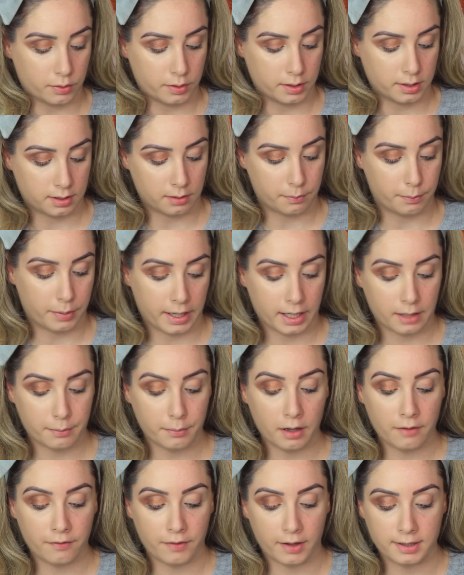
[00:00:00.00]
going to bake
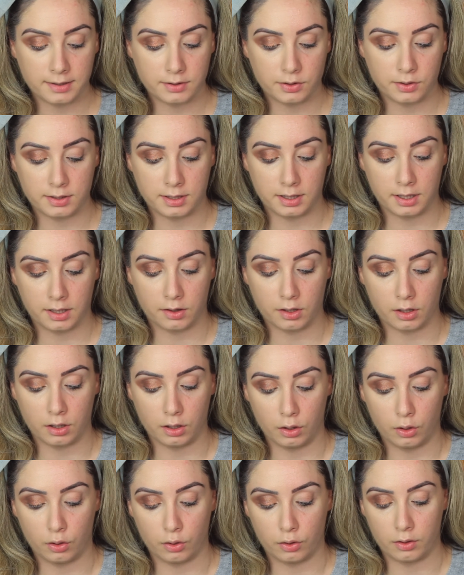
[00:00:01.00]
my face using
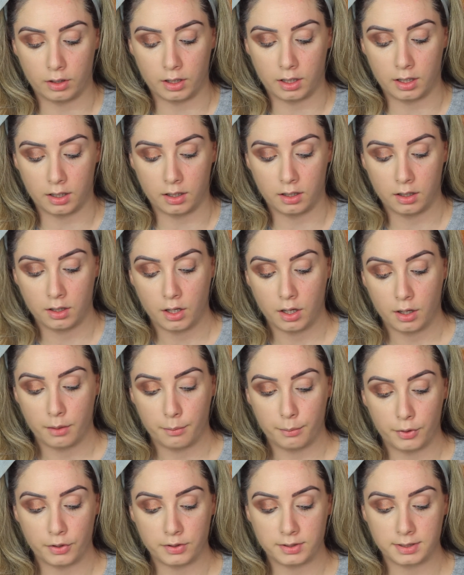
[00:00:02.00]
the Laura
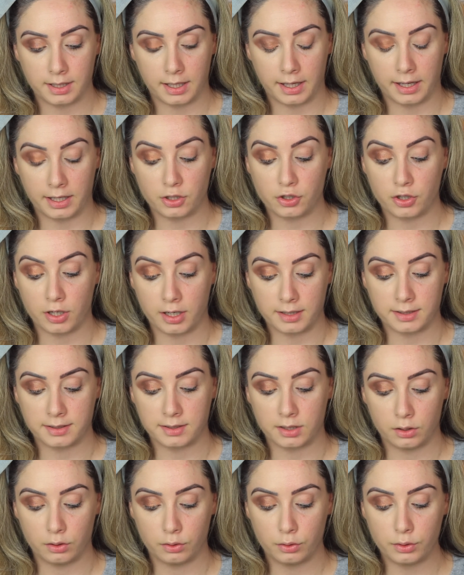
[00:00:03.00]
Mercier
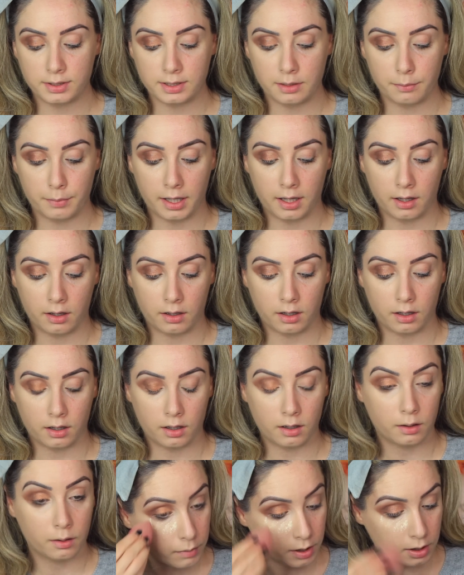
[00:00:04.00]
translucent
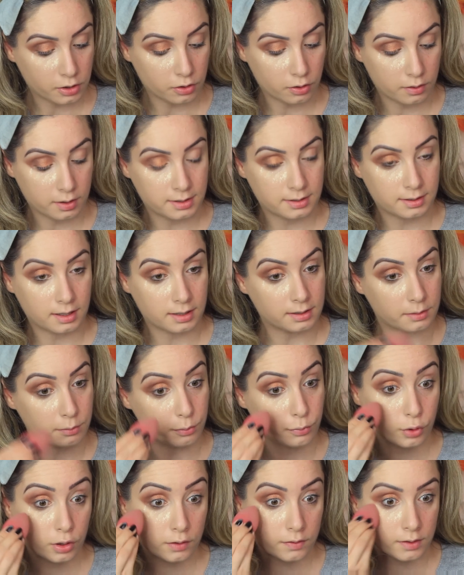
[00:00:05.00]
powder. Make sure this
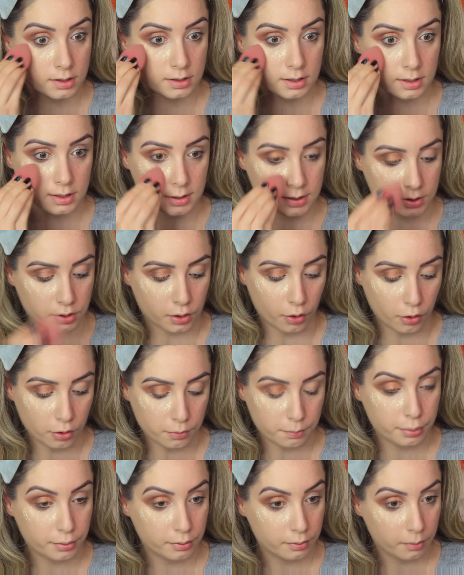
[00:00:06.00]
doesn't move under the
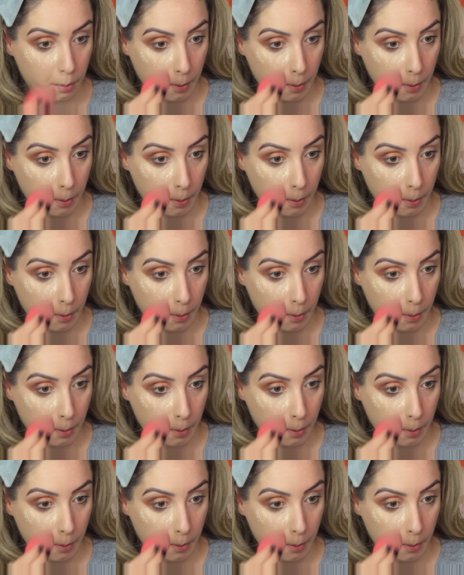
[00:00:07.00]
scope.